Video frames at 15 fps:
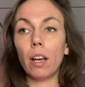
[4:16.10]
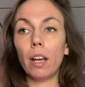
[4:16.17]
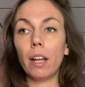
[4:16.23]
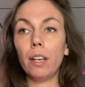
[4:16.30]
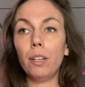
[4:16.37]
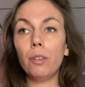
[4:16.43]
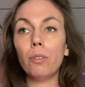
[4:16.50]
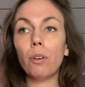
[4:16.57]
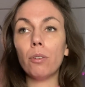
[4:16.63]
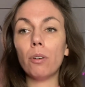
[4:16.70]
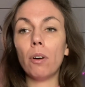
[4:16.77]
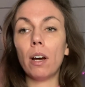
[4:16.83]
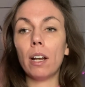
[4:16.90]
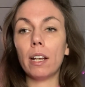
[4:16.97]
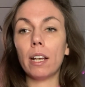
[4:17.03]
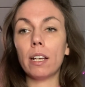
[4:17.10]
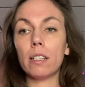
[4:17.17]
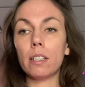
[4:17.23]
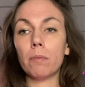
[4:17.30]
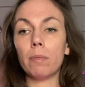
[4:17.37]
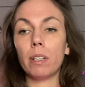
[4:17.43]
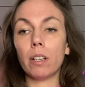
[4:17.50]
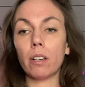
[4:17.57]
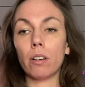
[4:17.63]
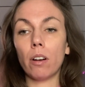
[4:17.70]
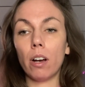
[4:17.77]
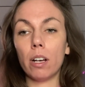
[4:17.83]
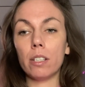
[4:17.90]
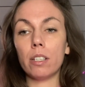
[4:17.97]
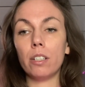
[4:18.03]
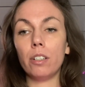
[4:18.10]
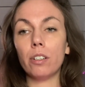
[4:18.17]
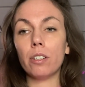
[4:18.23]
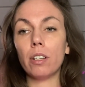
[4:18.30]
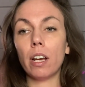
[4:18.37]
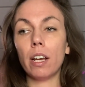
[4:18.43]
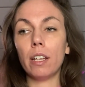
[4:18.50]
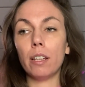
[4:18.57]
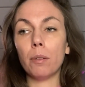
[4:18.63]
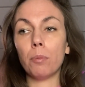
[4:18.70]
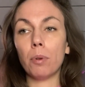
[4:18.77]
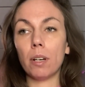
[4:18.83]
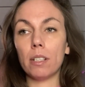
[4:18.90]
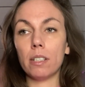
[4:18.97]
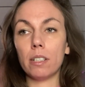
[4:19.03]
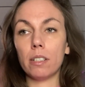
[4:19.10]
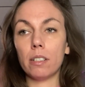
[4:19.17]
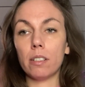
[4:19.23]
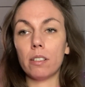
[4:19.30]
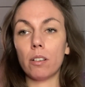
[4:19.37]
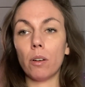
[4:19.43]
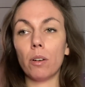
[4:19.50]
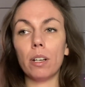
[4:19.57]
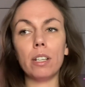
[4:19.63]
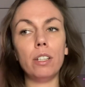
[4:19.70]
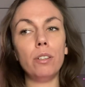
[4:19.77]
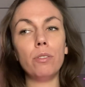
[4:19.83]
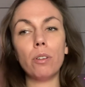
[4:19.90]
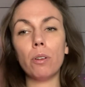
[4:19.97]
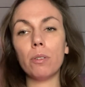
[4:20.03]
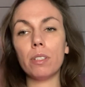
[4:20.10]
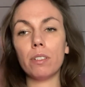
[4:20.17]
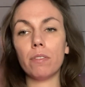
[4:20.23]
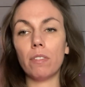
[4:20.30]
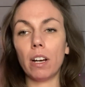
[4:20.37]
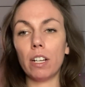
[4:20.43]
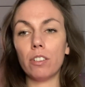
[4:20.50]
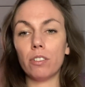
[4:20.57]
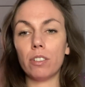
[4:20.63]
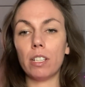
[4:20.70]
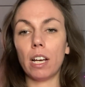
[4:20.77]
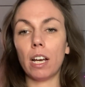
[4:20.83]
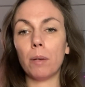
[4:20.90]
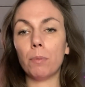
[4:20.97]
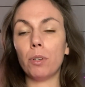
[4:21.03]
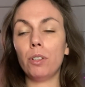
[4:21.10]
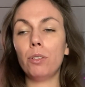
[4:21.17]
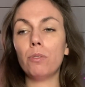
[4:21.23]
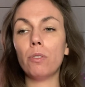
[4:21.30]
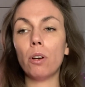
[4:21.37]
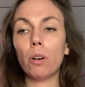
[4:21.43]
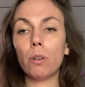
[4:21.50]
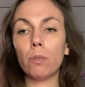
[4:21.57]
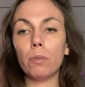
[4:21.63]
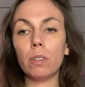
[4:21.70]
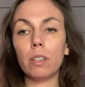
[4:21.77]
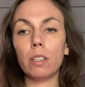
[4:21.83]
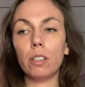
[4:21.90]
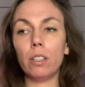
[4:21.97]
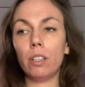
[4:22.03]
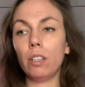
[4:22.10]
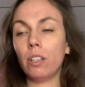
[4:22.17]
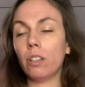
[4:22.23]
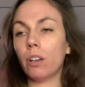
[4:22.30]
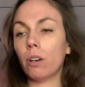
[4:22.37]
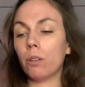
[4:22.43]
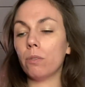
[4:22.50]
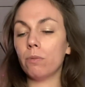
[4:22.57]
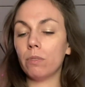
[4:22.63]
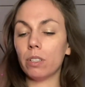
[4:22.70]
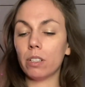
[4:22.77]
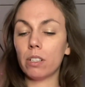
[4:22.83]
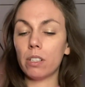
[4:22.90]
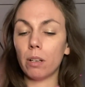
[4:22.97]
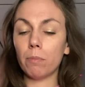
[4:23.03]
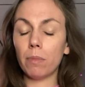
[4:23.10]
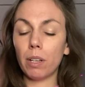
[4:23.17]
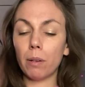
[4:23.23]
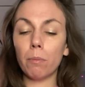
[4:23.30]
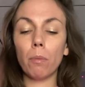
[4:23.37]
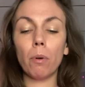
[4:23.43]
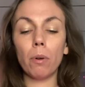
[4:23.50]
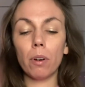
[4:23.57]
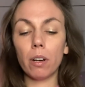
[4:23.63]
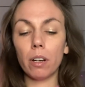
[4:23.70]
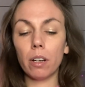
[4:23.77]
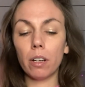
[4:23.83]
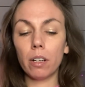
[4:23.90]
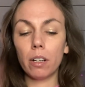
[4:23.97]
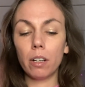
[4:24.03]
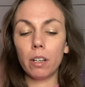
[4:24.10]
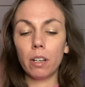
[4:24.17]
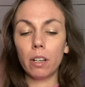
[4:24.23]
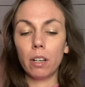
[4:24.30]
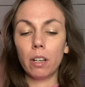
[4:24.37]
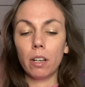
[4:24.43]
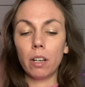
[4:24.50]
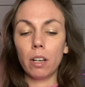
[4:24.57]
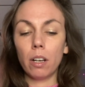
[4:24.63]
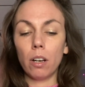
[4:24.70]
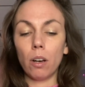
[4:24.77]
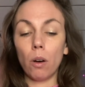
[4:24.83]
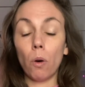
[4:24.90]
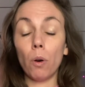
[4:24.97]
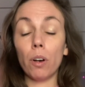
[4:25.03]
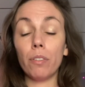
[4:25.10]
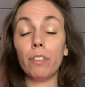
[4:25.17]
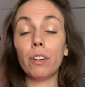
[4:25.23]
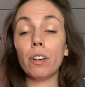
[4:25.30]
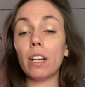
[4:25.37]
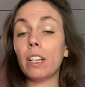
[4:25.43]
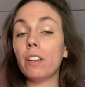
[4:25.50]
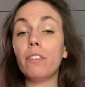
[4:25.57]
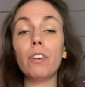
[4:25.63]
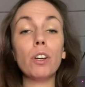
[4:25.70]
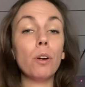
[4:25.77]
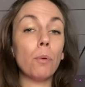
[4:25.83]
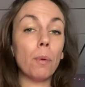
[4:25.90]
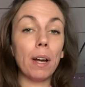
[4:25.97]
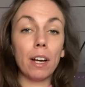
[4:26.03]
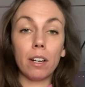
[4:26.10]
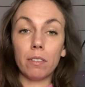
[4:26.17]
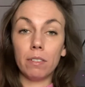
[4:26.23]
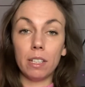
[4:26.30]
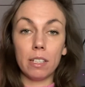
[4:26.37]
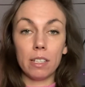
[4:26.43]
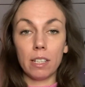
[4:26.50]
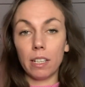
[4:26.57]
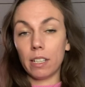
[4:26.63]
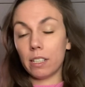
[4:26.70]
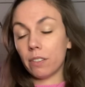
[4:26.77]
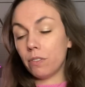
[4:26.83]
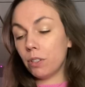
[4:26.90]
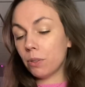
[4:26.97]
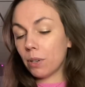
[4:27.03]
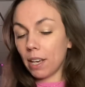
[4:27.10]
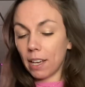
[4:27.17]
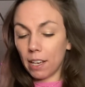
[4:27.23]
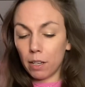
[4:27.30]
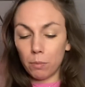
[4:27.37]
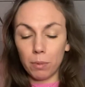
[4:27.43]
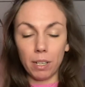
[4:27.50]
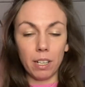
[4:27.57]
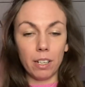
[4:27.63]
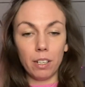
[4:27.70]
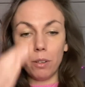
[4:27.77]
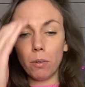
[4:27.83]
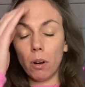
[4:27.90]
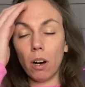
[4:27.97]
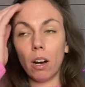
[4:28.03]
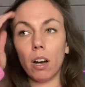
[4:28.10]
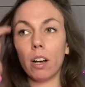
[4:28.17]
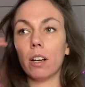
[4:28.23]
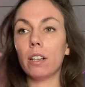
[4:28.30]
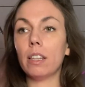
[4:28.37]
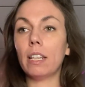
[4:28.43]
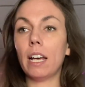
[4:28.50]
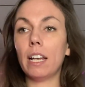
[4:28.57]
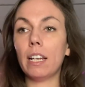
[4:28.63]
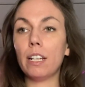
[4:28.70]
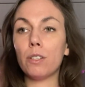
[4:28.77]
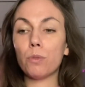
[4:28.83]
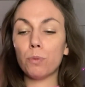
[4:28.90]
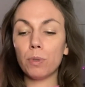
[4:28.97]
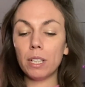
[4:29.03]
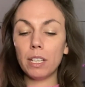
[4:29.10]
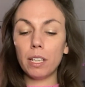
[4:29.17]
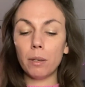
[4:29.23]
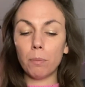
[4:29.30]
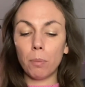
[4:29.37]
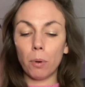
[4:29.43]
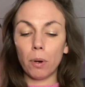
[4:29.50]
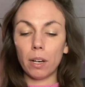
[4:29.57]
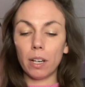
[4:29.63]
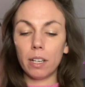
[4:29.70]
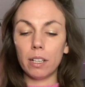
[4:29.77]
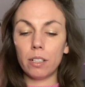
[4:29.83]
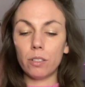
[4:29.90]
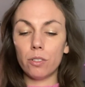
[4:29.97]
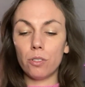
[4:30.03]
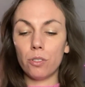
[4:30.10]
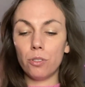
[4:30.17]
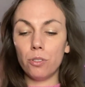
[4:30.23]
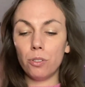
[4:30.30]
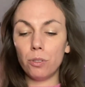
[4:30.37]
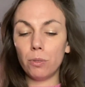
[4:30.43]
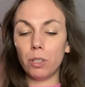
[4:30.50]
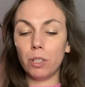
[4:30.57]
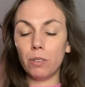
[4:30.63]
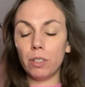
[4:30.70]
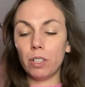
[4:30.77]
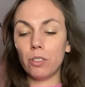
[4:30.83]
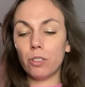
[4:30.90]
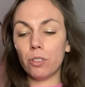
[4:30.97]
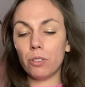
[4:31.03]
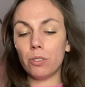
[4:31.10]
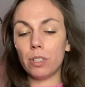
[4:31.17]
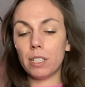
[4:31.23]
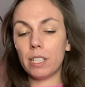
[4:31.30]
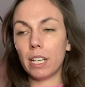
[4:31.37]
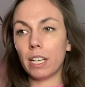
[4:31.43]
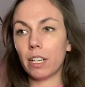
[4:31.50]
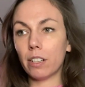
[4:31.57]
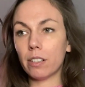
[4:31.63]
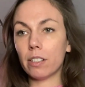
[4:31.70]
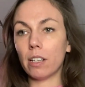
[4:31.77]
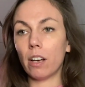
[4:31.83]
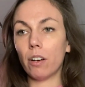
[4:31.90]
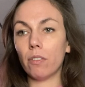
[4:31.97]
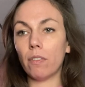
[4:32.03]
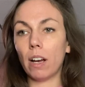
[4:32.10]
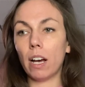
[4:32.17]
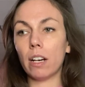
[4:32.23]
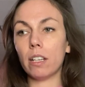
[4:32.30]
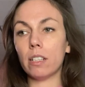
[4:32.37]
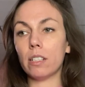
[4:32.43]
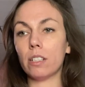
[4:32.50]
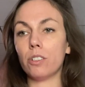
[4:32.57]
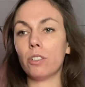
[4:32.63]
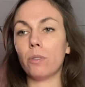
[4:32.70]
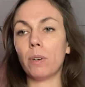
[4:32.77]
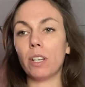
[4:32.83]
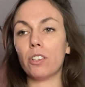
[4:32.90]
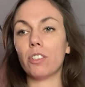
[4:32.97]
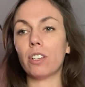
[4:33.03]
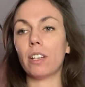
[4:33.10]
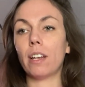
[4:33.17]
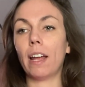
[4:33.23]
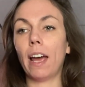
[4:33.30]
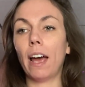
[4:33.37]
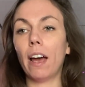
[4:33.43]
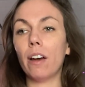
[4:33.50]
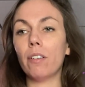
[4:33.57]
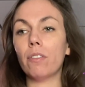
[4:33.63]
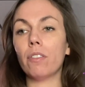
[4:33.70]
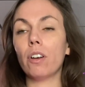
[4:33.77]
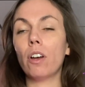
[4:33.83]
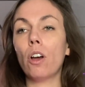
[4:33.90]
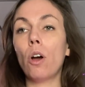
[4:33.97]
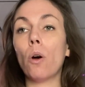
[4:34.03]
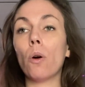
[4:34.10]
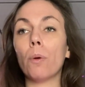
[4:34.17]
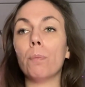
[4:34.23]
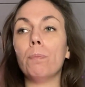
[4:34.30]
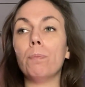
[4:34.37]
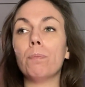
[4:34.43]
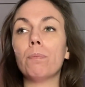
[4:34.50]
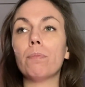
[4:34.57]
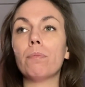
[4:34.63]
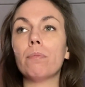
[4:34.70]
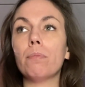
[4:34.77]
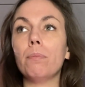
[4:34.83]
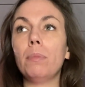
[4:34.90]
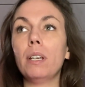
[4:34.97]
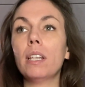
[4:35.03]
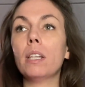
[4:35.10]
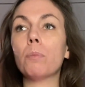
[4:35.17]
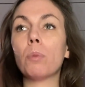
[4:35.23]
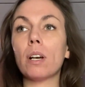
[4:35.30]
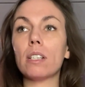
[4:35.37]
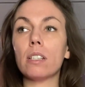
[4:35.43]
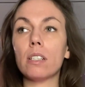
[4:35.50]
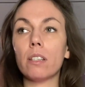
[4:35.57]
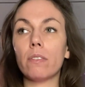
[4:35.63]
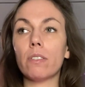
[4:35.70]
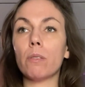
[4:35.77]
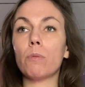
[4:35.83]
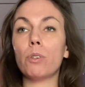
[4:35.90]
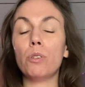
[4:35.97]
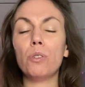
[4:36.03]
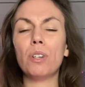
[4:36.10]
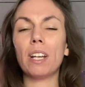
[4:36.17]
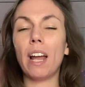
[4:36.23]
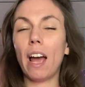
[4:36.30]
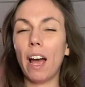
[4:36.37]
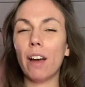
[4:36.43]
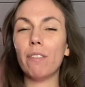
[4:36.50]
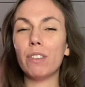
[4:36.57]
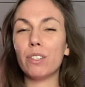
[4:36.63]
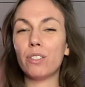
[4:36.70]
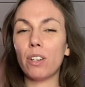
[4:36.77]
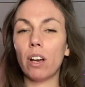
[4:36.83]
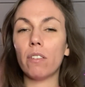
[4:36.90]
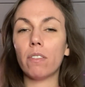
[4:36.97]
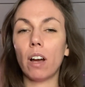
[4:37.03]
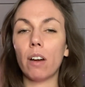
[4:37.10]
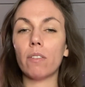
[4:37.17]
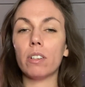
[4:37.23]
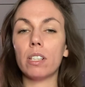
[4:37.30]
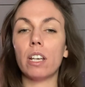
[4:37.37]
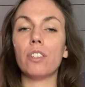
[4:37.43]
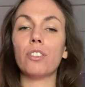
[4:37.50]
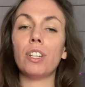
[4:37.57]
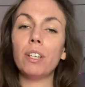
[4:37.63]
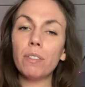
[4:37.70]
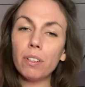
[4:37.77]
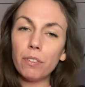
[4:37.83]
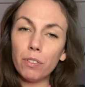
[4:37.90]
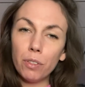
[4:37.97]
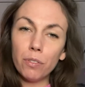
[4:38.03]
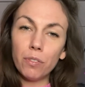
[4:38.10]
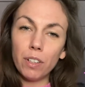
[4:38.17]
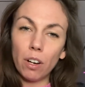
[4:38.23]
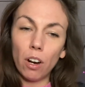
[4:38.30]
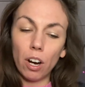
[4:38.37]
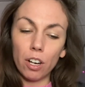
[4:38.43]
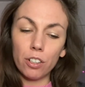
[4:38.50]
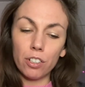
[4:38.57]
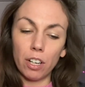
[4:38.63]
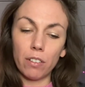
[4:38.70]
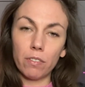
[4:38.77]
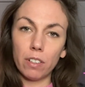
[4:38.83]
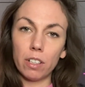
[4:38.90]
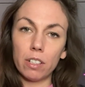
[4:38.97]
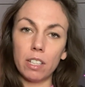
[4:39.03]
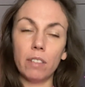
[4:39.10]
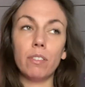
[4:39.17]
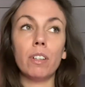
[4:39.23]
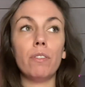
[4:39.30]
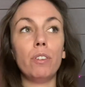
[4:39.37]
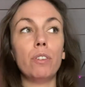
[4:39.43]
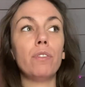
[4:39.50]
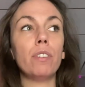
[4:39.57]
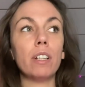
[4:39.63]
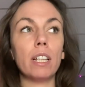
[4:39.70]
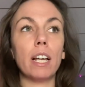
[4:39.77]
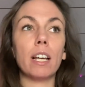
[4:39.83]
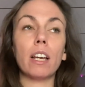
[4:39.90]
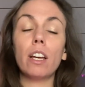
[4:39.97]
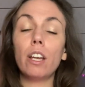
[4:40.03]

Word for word: and you don't know how to get something across and you're not in the presence or you know it's a fragile time or you know you know there's something more or if you're and if you're aware of these things if you can be and you are then it's really important to do what you need to to take yourself out of the situation and have or be in the presence of someone who can have this tough conversation, even if you feel harsh at first, even if you feel like